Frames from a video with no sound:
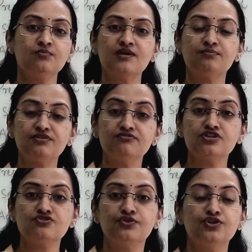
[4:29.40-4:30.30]
my previous
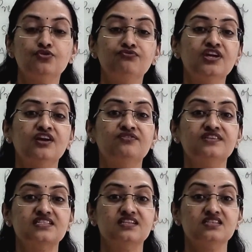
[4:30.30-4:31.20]
video we have
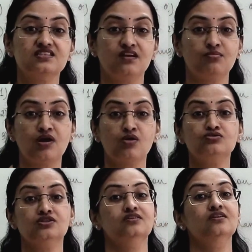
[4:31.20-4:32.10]
discussed about
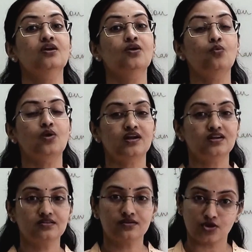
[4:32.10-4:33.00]
what are
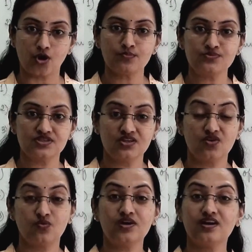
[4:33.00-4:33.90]
the crops,
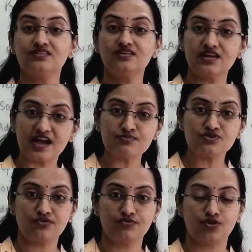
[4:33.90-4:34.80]
what are the types
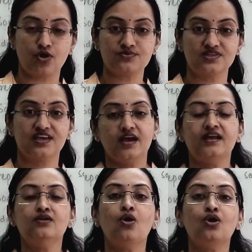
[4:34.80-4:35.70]
of crops,
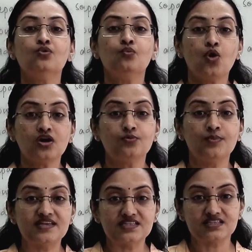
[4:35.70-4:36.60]
and on what
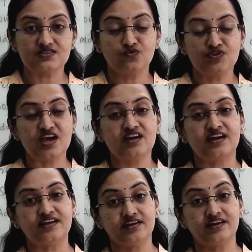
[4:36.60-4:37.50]
basis we are
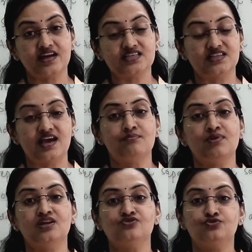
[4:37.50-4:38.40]
categorized them
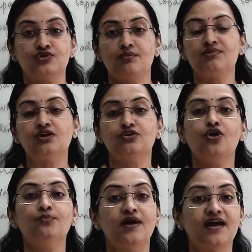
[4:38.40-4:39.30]
into Rabi
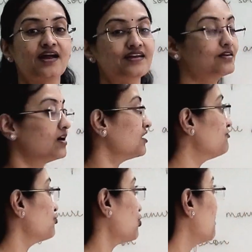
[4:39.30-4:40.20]
crop and Kharif
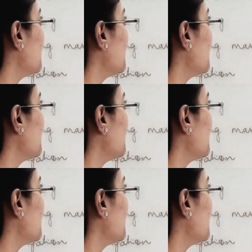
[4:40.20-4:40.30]
crop.